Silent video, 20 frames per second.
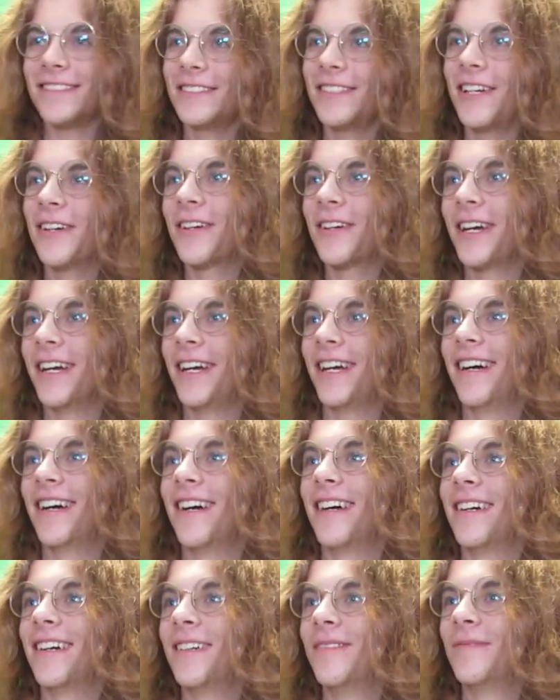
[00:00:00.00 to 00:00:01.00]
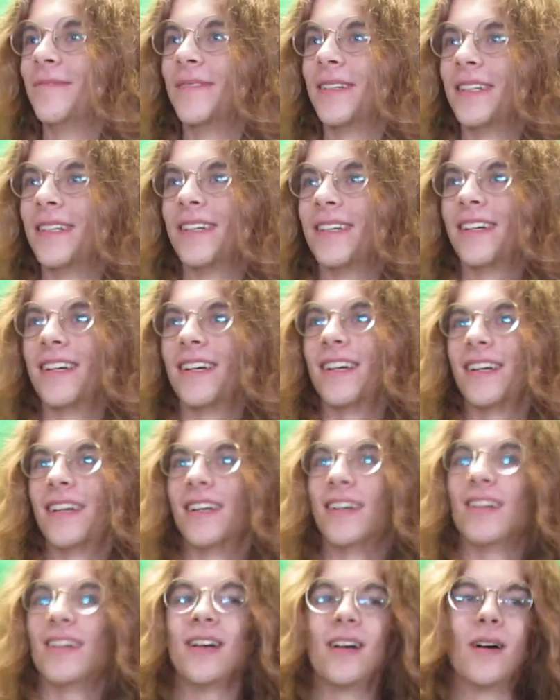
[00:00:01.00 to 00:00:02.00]
Okay,
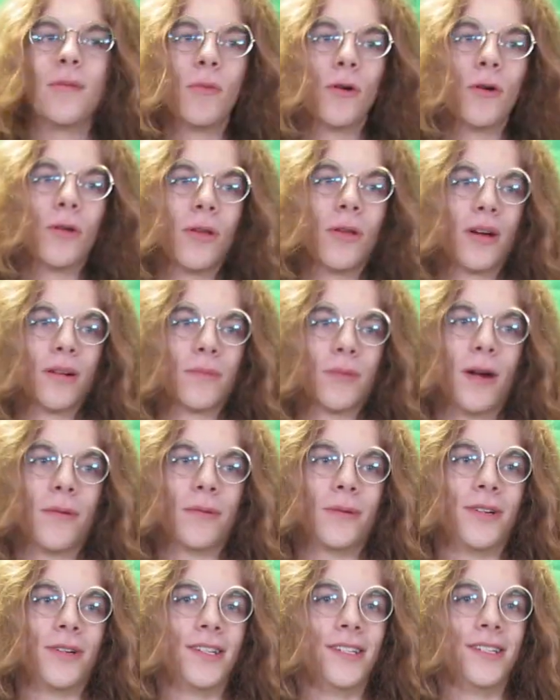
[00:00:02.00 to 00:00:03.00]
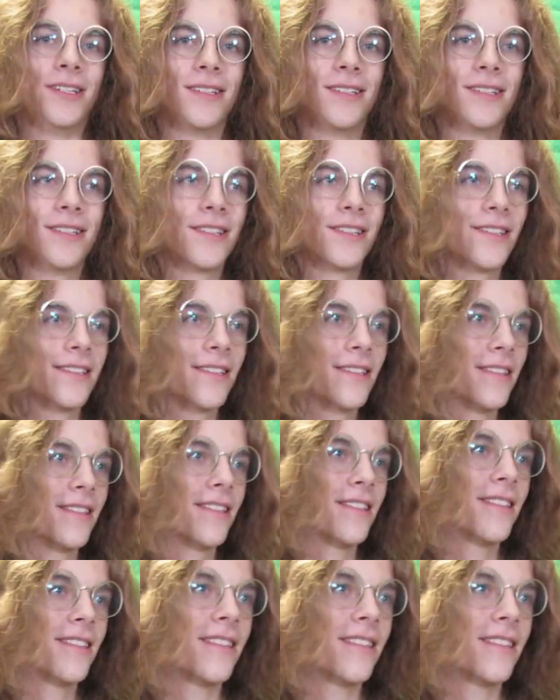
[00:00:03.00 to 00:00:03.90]
more log properties.